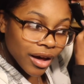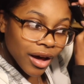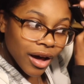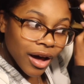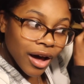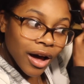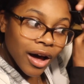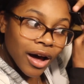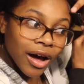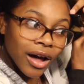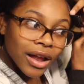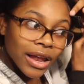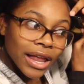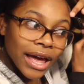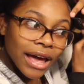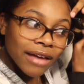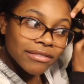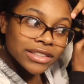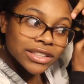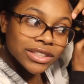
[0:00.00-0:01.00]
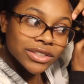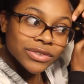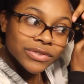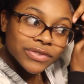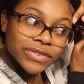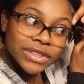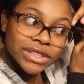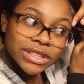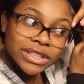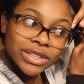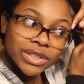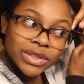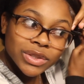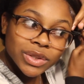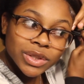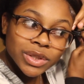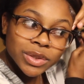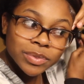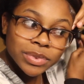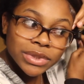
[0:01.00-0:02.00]
all I have to do for these
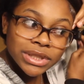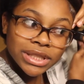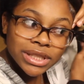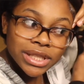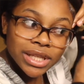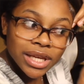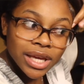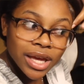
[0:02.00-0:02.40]
swoops.